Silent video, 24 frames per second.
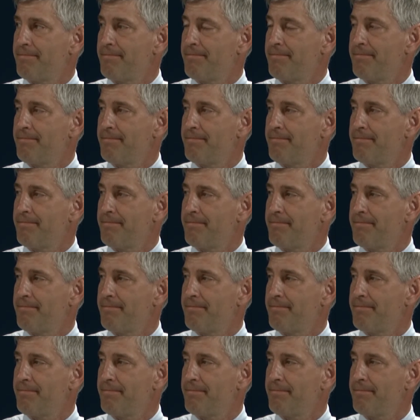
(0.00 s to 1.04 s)
we're really
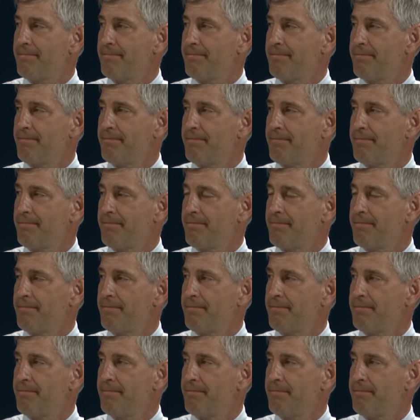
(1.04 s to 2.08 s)
lucky to have an
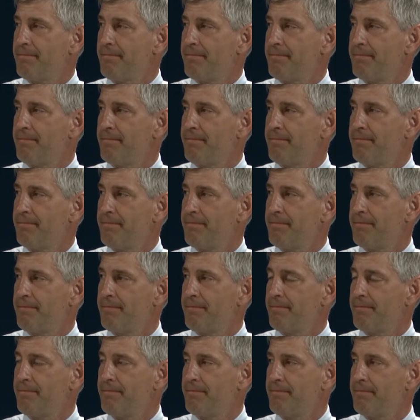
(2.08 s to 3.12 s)
incredibly
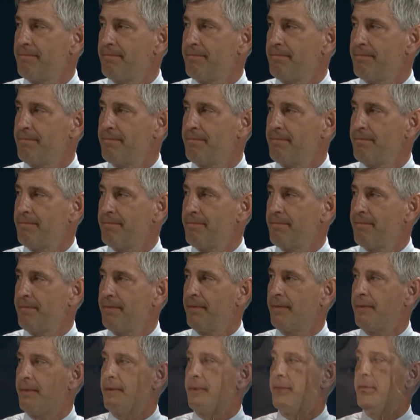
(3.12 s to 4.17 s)
proactive
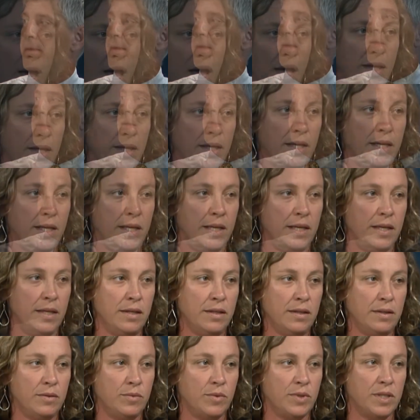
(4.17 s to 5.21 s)
municipality
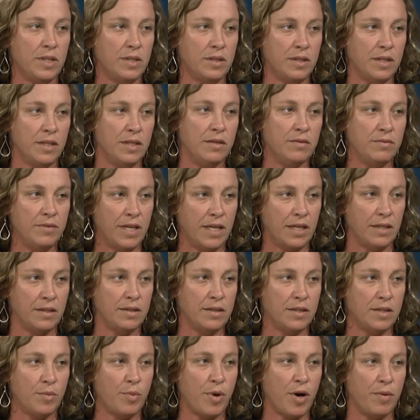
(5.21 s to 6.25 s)
with the City of
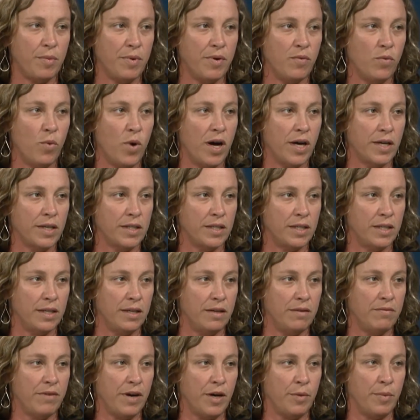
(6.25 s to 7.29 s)
Dayton's Department of Water and
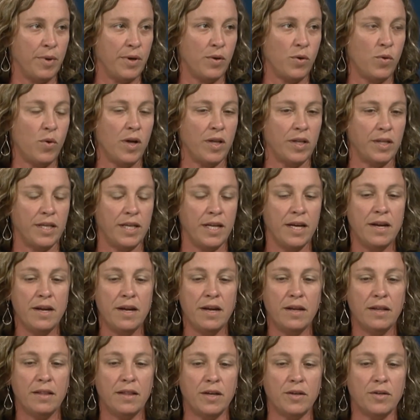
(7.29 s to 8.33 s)
Environmental Quality.
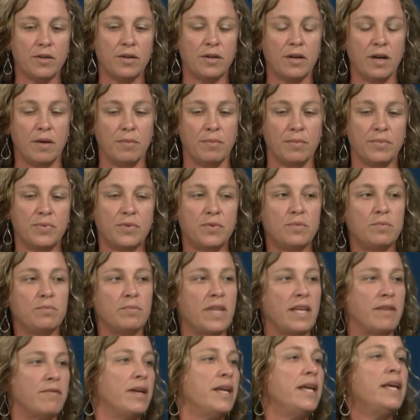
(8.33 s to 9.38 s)
They're, um,
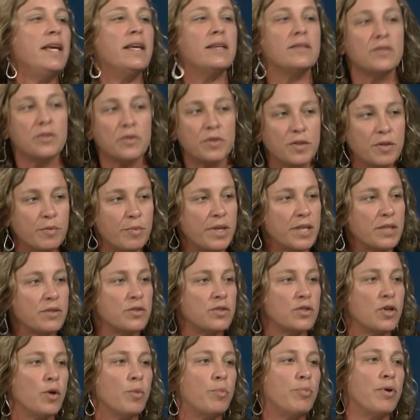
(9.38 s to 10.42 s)
they have a history of being
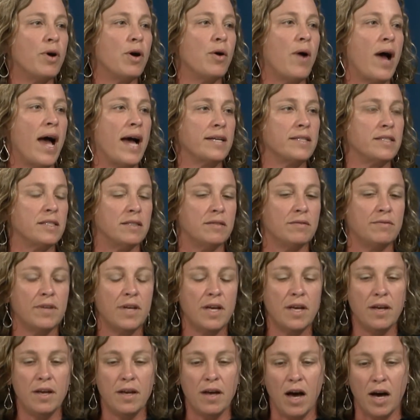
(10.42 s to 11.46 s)
so proactive
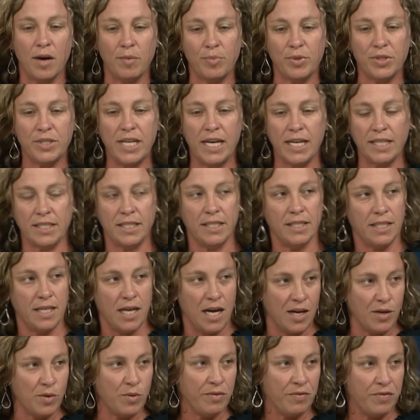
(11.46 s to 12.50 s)
on protecting the
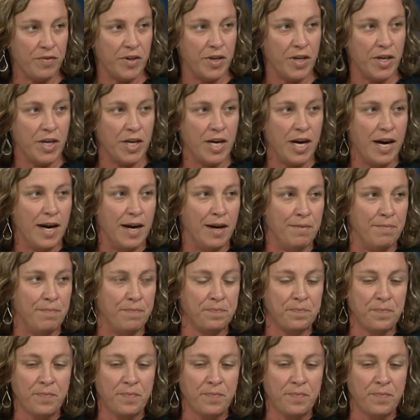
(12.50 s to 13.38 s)
aquifer. Um,